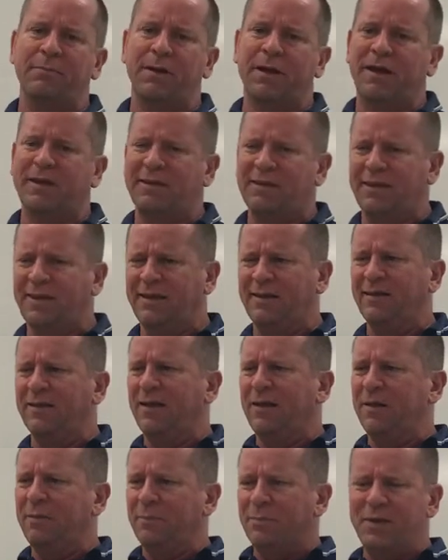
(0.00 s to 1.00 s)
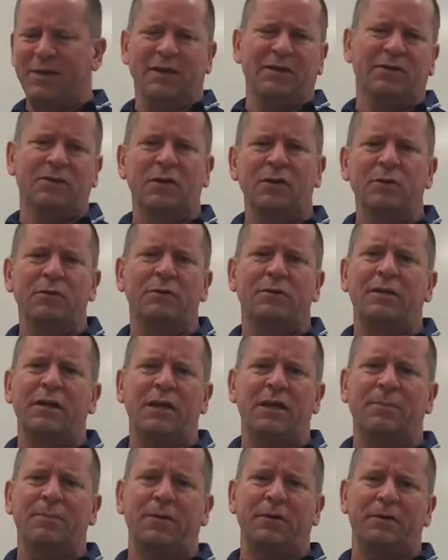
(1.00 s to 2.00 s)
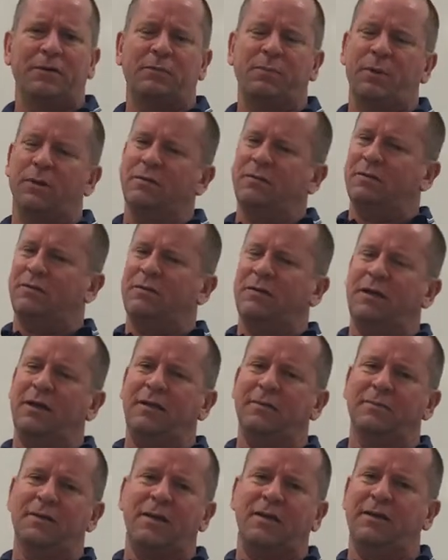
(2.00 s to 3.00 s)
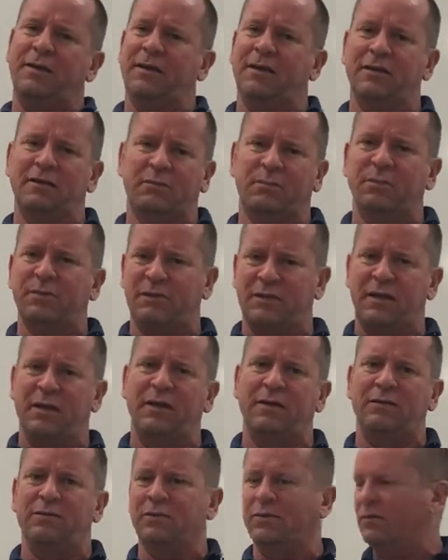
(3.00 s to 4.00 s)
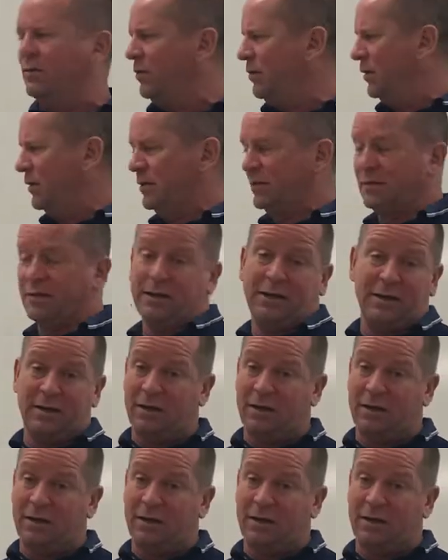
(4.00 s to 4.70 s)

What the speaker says: But I think being too deep on special teams, I think it's pretend to a certain extent.